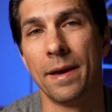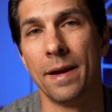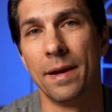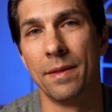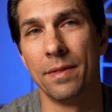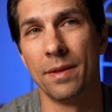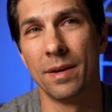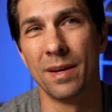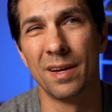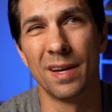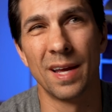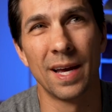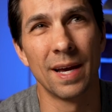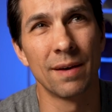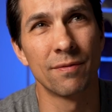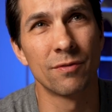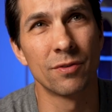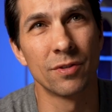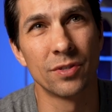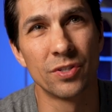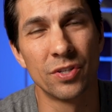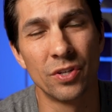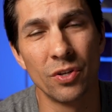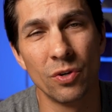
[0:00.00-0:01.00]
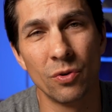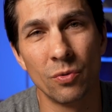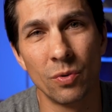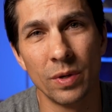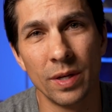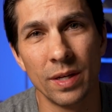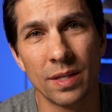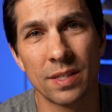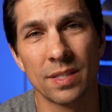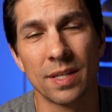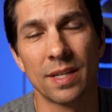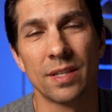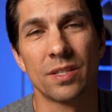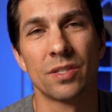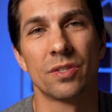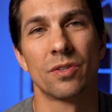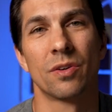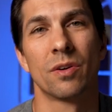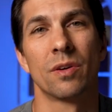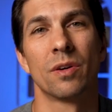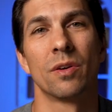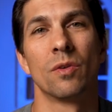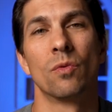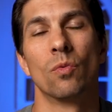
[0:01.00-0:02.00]
And then after 2 weeks, I
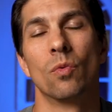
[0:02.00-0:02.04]
started